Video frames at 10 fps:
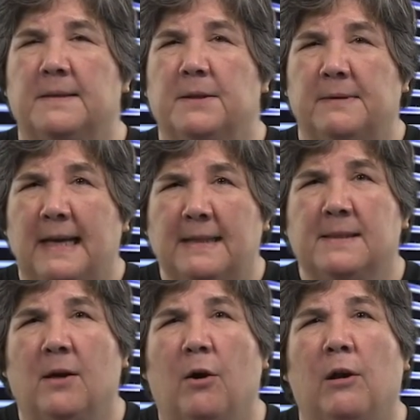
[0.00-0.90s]
So
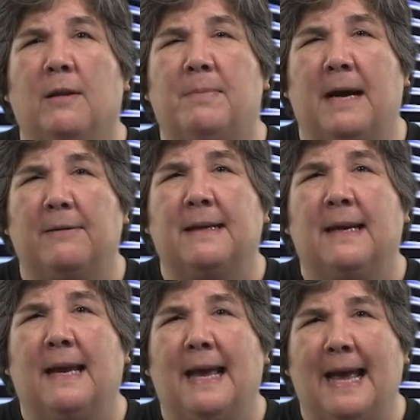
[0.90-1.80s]
that's all about
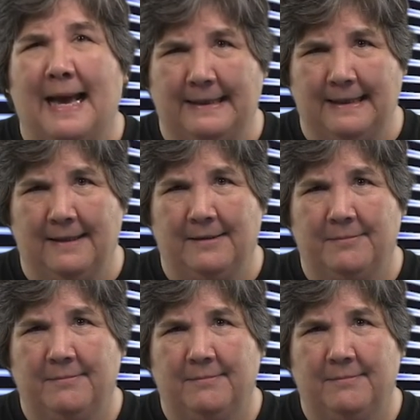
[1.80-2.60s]
hacking.